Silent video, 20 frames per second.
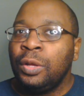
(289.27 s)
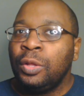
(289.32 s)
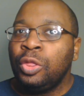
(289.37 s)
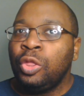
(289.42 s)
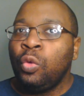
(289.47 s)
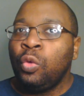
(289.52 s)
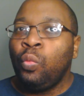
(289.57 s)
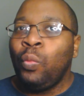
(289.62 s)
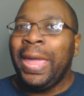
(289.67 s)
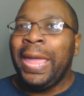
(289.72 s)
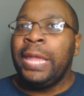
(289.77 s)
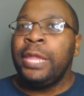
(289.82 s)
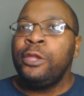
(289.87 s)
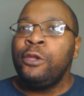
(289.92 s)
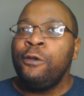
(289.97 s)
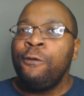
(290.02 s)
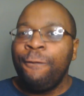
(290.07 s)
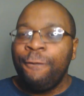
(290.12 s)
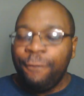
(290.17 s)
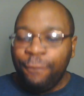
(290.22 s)
The way
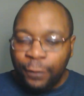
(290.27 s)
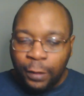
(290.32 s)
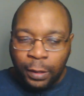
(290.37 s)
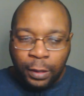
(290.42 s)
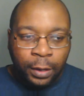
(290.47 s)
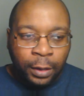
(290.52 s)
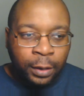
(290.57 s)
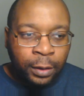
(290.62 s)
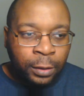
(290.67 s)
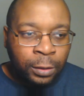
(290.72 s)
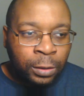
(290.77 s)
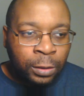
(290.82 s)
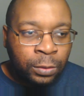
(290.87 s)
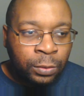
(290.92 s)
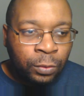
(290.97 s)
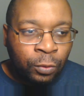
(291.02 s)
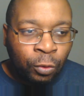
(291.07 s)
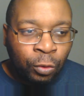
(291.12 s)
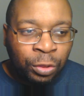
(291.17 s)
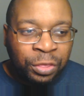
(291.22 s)
you feel,
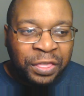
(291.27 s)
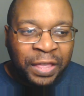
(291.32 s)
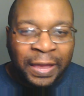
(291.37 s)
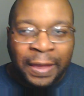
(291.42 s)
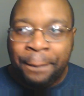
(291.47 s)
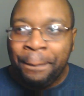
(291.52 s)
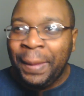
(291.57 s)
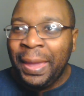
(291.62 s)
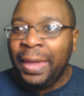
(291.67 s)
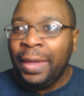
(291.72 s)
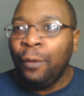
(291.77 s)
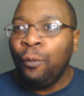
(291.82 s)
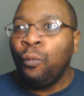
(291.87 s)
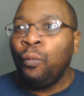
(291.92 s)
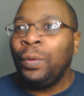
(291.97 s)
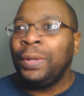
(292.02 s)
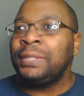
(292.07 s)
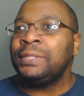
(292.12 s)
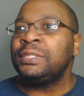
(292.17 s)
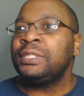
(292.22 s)
they may
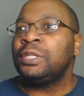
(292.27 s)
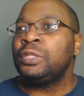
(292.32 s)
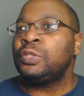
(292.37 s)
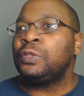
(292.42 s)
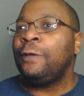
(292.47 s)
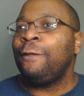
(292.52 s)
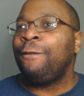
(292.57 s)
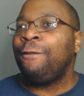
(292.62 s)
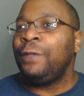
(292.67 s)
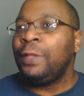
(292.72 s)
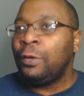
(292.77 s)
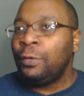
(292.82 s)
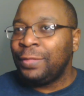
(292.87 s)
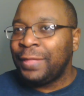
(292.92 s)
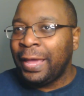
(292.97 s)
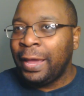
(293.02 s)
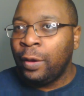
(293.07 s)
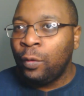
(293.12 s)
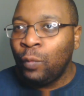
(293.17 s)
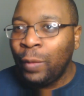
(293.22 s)
want to feel
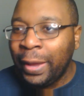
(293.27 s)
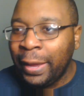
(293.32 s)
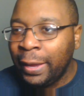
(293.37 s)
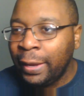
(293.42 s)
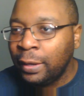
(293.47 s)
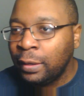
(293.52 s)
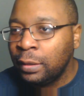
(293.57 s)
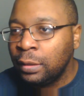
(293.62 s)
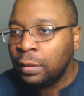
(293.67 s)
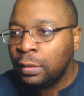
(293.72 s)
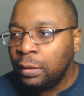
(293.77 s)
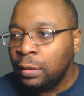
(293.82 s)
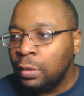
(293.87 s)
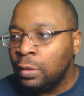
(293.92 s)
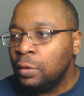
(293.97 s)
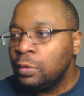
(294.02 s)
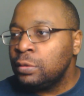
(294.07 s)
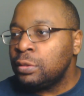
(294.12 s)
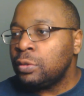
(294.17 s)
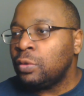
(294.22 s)
that way.
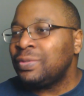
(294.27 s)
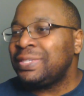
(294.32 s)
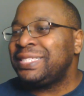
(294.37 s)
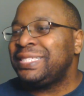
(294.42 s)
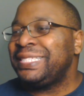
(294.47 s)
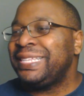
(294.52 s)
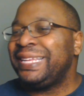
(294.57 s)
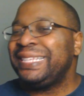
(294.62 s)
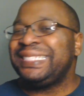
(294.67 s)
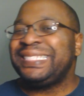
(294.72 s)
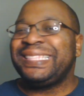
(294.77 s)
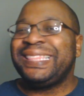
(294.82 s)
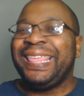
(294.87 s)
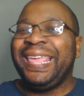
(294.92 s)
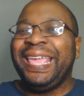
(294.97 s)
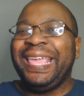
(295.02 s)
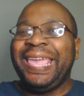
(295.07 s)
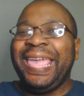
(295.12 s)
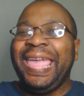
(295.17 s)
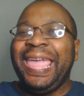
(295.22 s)
So, since
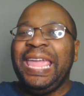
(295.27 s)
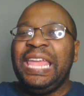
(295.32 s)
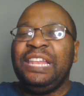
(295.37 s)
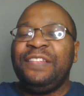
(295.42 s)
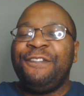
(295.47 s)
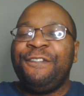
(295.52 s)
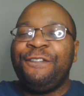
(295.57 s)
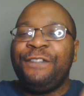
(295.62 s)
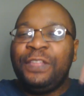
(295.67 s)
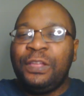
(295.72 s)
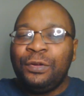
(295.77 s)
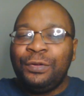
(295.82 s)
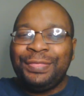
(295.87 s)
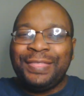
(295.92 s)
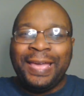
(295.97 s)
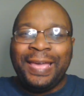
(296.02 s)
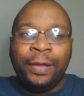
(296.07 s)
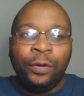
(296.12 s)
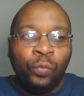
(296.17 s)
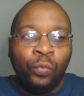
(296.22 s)
they can't feel
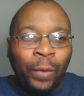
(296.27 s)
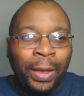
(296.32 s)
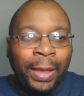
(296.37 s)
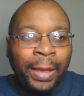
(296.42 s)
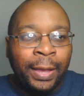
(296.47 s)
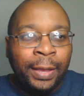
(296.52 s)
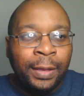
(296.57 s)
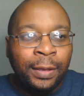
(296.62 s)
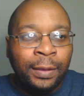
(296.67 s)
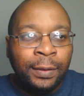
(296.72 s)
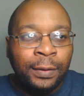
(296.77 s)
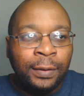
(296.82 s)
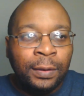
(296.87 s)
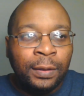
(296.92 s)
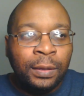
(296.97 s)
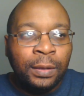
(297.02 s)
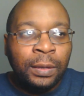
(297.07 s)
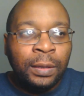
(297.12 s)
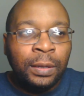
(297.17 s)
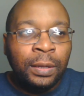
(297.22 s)
that way,
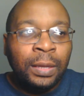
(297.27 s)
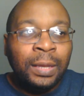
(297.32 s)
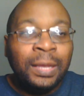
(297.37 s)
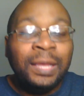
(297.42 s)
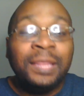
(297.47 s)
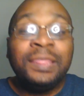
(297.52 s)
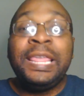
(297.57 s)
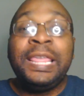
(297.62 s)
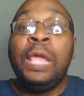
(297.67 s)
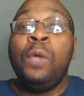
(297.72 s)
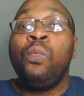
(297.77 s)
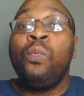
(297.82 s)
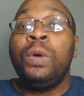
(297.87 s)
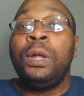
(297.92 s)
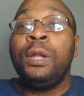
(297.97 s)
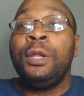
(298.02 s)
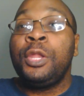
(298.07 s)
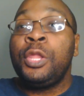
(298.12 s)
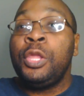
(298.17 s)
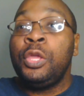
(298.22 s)
they
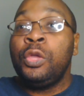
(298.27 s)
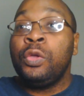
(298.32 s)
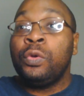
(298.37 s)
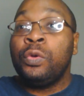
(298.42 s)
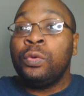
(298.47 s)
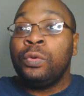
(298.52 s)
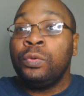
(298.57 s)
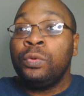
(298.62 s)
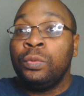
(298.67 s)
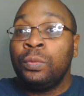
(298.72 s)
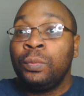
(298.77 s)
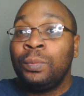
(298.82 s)
want you,